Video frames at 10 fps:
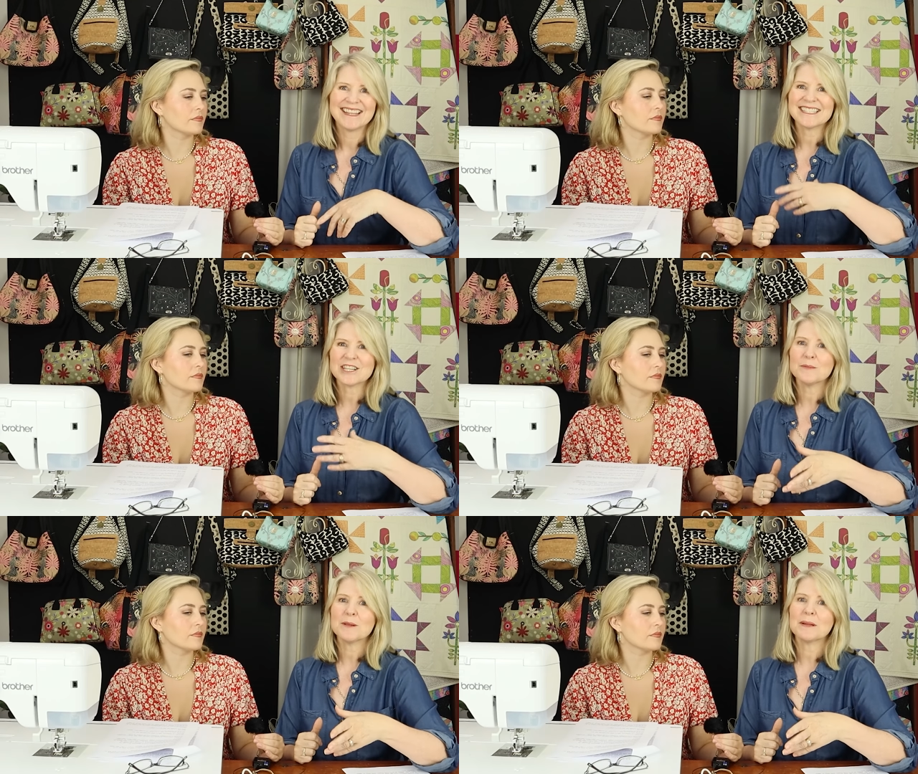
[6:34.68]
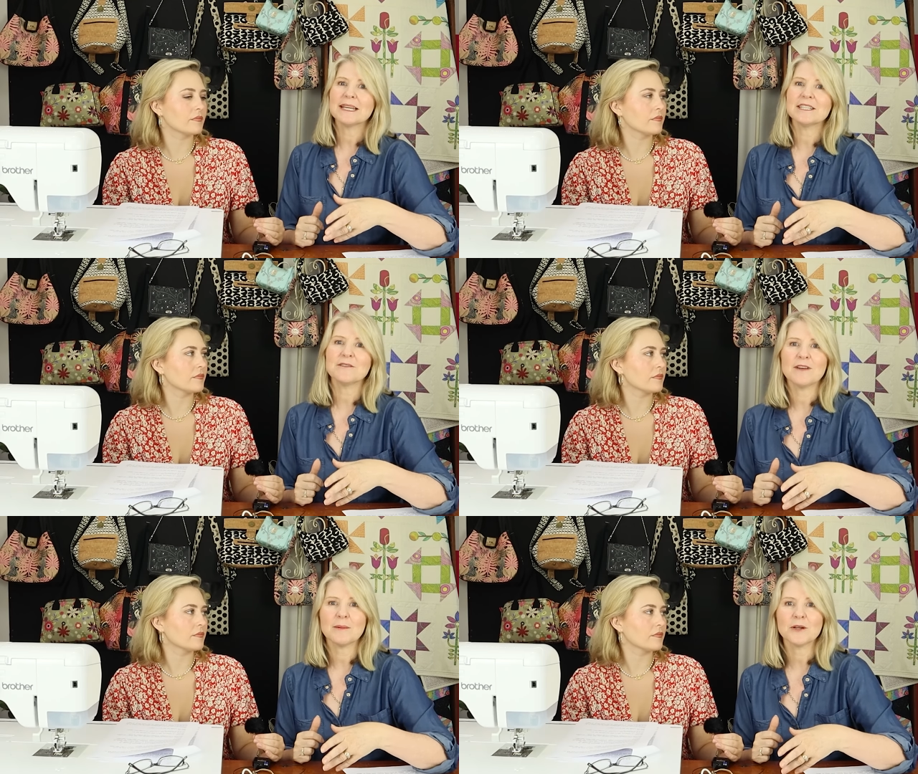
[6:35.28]
Speaker 1: That's going to be plenty
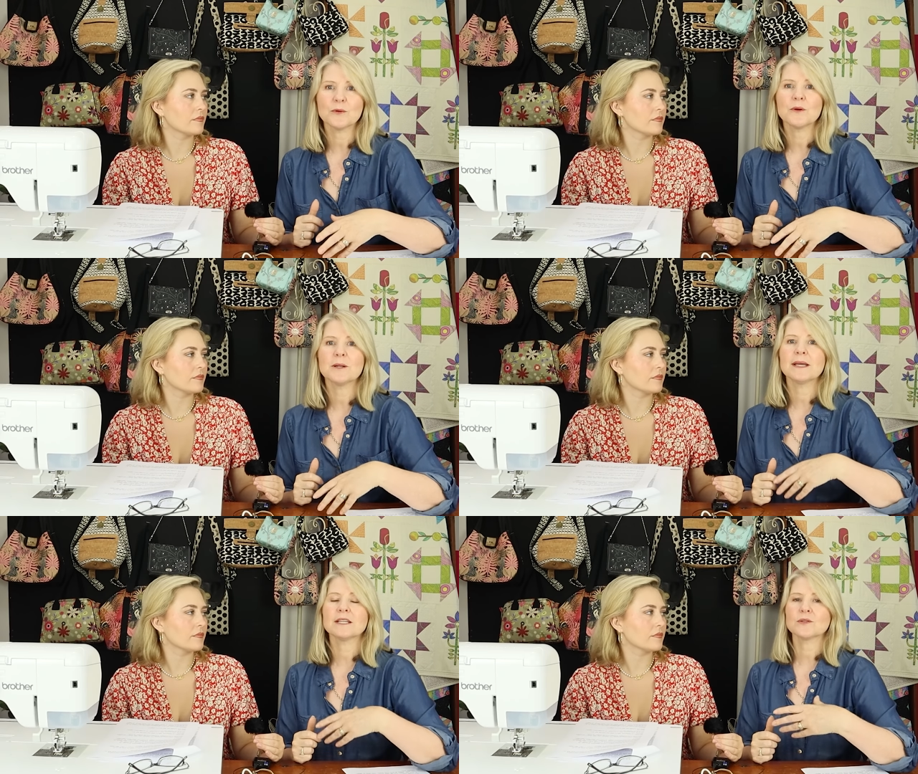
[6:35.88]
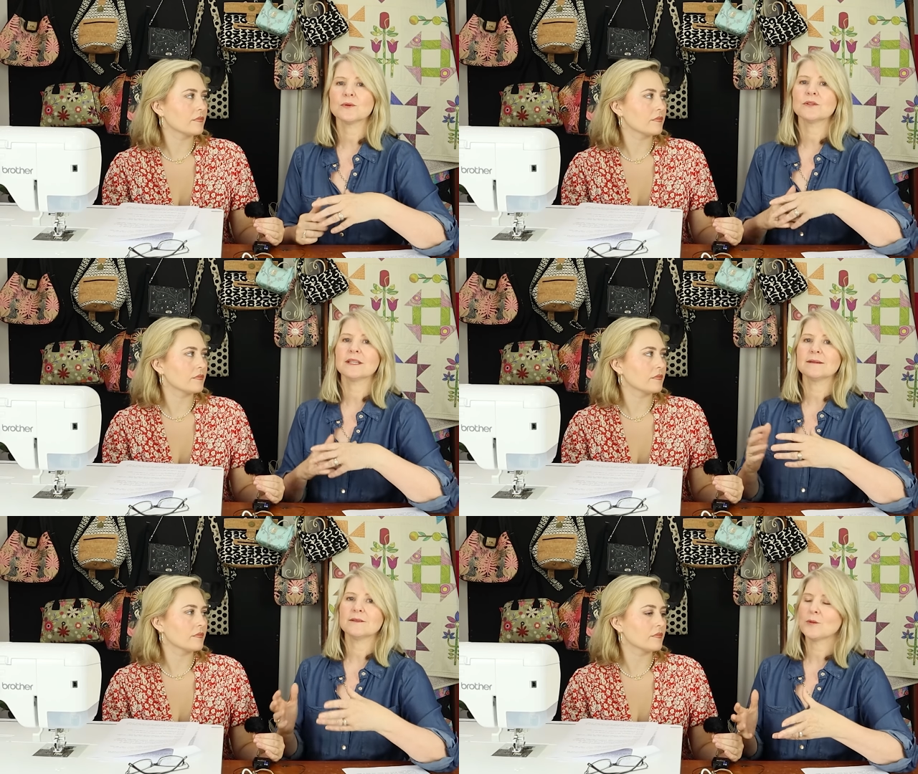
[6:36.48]
of fabric. We want to make sure
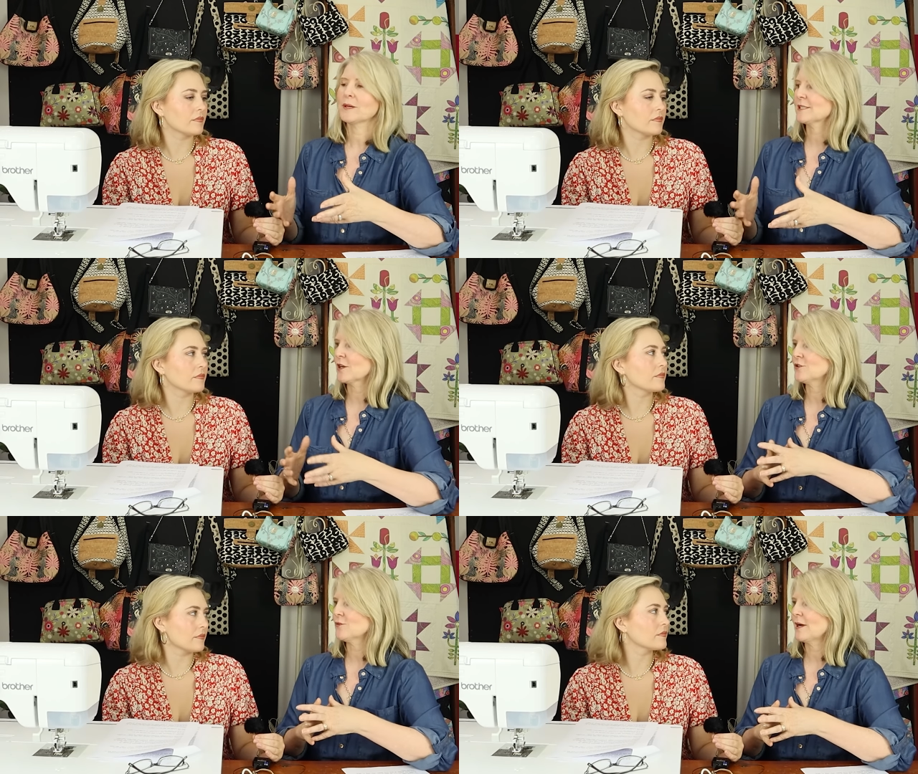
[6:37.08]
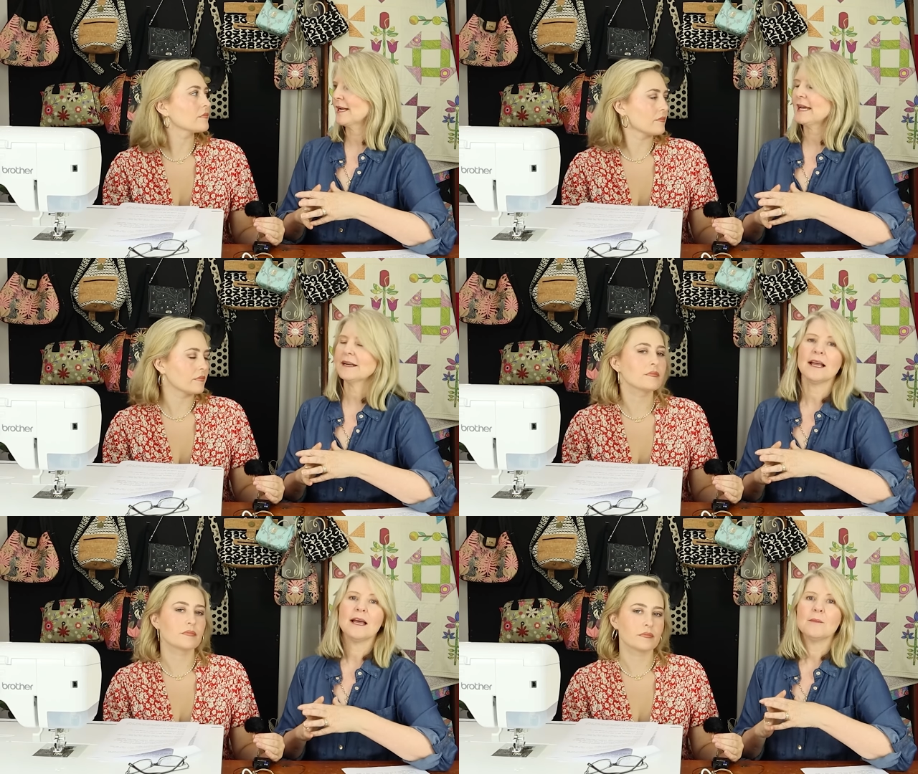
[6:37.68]
that nobody's going to run
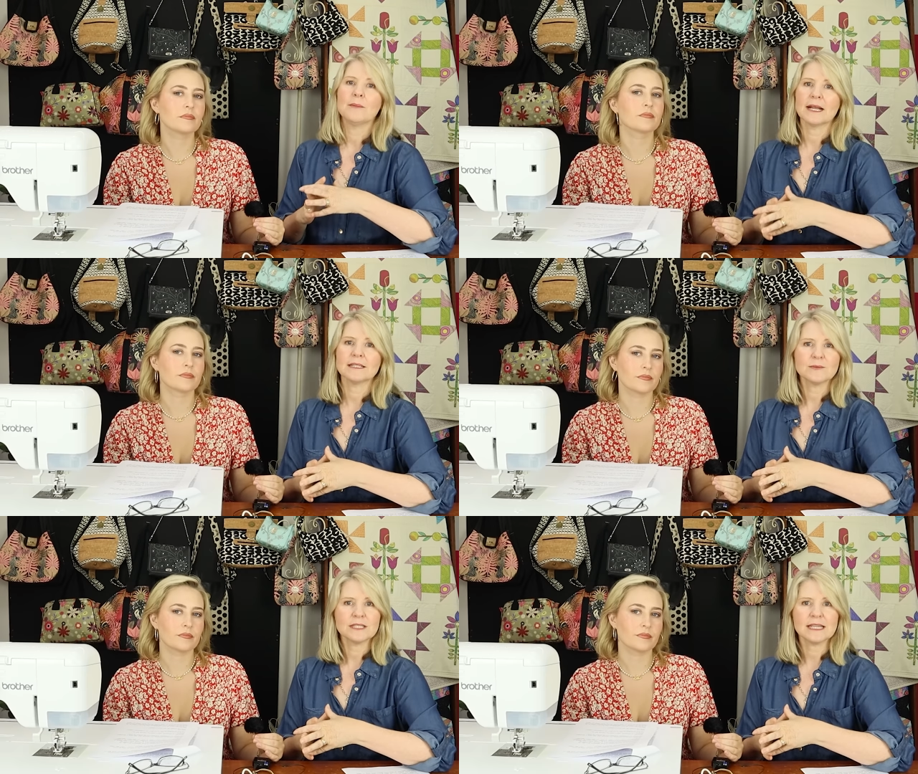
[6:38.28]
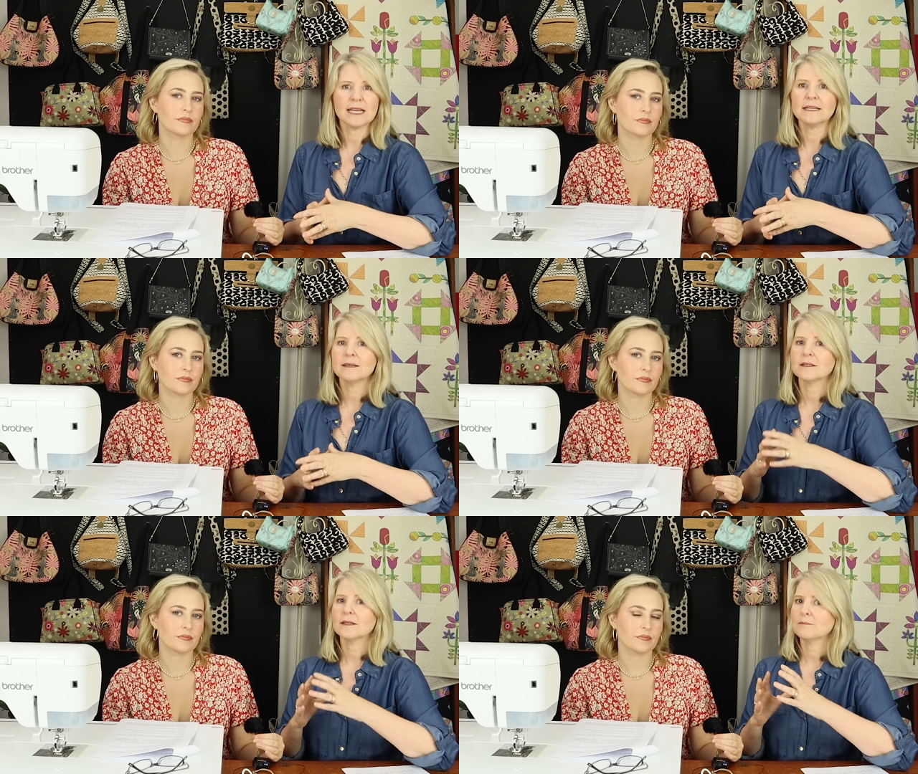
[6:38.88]
out. But as we
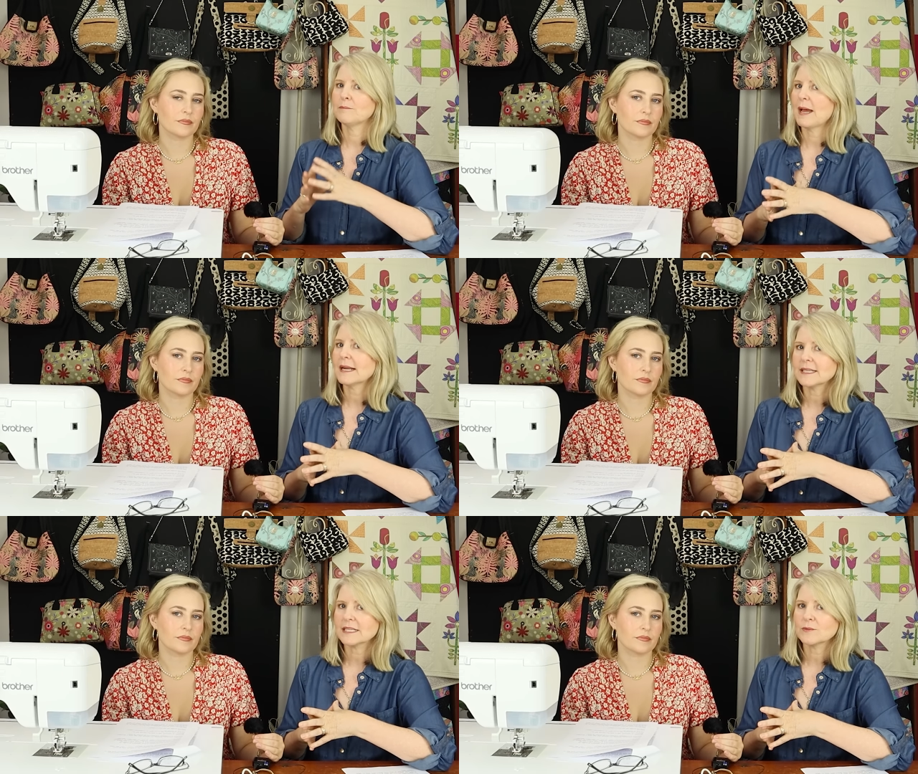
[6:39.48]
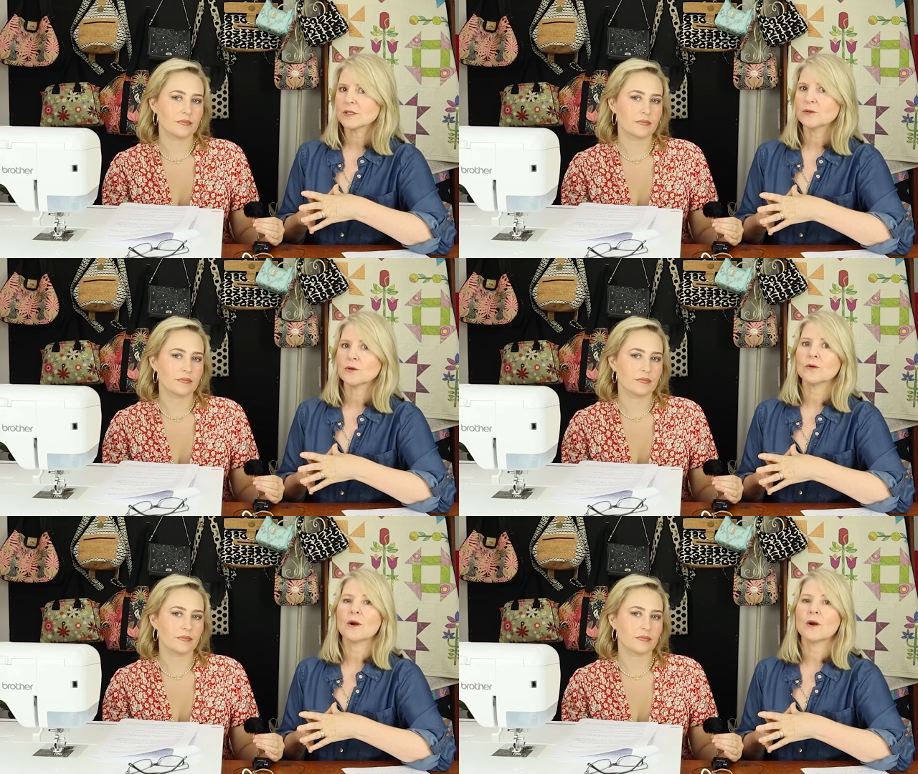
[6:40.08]
said, batiks would look